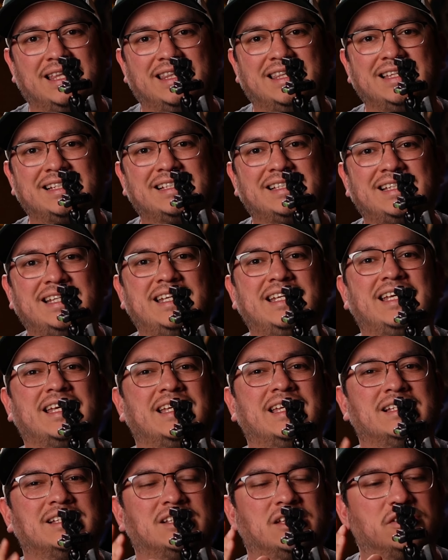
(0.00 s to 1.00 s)
This thing
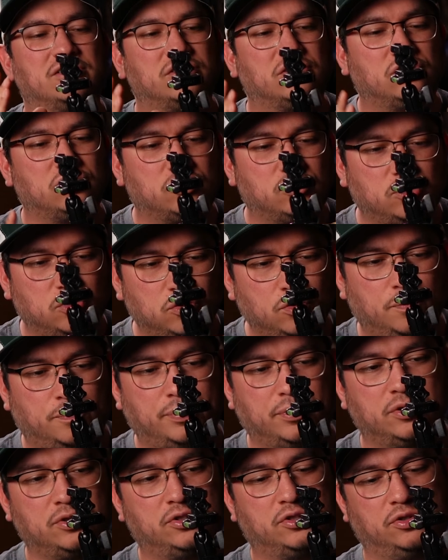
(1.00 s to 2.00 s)
is
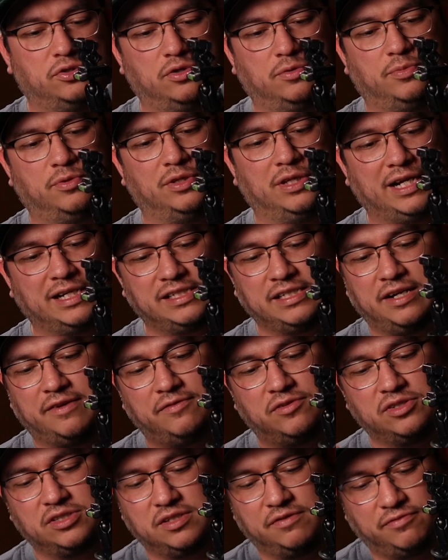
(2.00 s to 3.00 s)
super durable. Like I said,
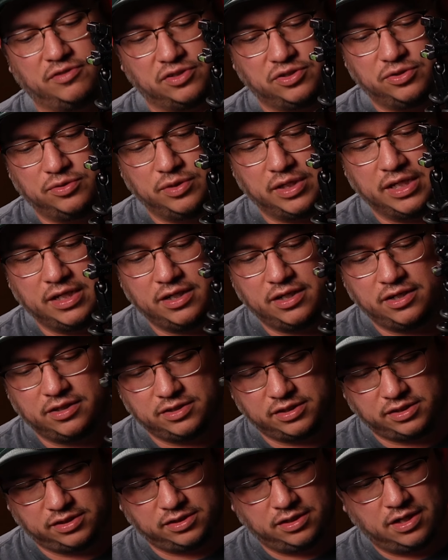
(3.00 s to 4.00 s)
I've used it for 2
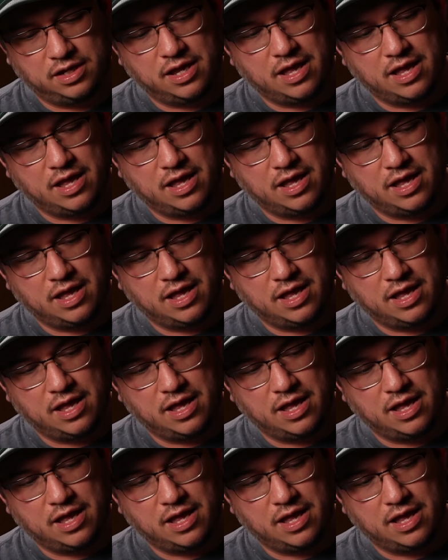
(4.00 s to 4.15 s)
years.